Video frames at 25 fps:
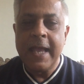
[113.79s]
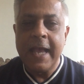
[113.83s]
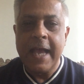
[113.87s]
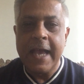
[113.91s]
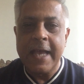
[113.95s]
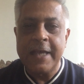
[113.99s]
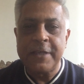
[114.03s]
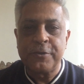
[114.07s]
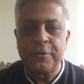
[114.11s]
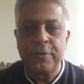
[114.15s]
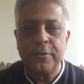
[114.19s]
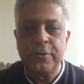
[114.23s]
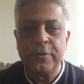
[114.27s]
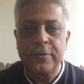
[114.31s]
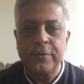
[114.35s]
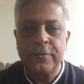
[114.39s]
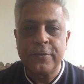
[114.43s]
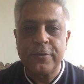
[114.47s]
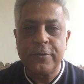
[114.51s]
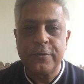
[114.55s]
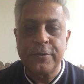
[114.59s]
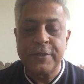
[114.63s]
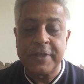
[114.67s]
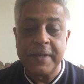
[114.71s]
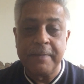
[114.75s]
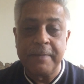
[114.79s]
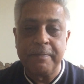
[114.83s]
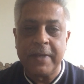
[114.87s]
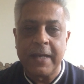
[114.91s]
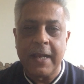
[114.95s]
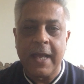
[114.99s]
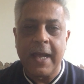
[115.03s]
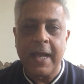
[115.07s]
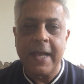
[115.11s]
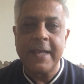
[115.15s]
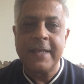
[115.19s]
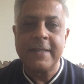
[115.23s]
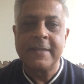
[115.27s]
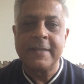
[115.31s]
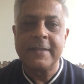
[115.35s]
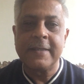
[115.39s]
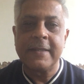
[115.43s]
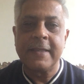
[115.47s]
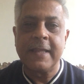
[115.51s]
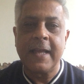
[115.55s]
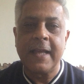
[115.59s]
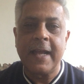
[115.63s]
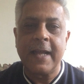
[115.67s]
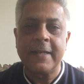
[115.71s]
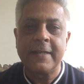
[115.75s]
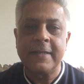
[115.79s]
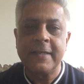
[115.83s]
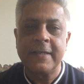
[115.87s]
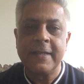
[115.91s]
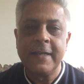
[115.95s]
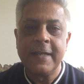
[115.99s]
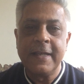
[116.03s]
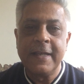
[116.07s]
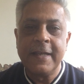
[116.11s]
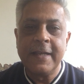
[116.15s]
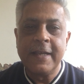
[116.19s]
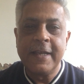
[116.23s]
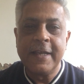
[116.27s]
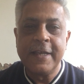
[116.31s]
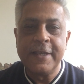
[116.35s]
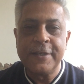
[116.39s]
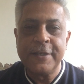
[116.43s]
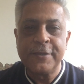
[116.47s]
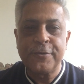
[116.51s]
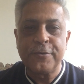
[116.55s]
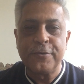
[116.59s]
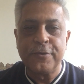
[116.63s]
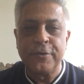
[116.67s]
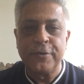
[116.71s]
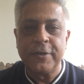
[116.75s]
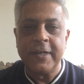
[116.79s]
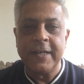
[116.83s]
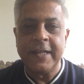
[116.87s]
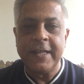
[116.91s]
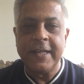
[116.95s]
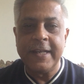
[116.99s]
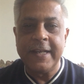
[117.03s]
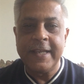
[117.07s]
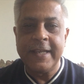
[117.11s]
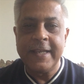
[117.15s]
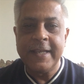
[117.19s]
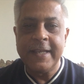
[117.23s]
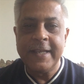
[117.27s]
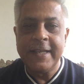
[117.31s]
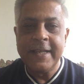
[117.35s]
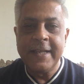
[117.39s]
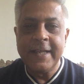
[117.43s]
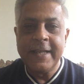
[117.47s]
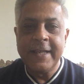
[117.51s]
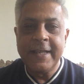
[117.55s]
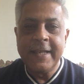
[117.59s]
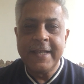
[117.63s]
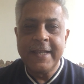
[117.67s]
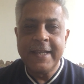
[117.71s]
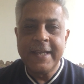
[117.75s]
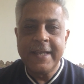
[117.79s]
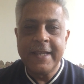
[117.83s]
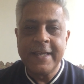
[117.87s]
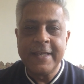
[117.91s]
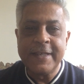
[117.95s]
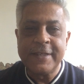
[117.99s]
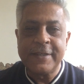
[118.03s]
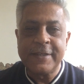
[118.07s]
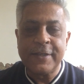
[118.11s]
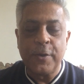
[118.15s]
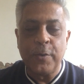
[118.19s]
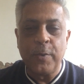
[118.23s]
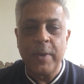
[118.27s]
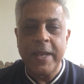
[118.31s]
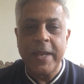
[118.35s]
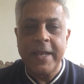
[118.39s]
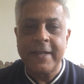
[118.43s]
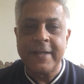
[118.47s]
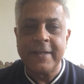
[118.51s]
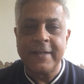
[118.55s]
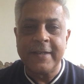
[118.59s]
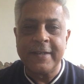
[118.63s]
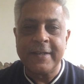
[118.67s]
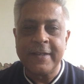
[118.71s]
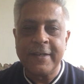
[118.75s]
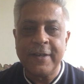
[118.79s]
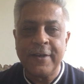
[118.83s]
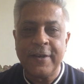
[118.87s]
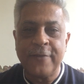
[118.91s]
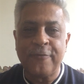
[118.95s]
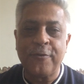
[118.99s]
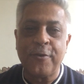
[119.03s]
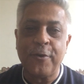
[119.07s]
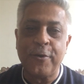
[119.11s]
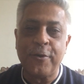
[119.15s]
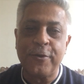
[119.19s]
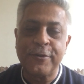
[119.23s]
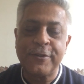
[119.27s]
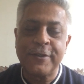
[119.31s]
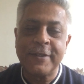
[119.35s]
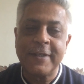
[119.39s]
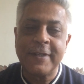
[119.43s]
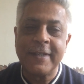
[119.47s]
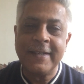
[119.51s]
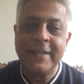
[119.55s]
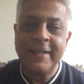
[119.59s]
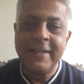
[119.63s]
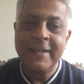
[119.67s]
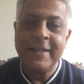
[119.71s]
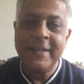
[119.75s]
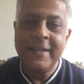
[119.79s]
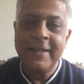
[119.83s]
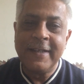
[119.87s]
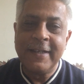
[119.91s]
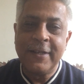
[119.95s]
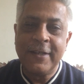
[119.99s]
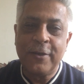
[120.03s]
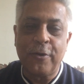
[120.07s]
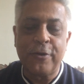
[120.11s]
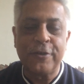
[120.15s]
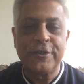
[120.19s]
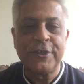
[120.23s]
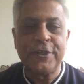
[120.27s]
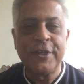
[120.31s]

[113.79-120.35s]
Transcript: as though to symbolize that his Kundalini is awakened. Of course, Lord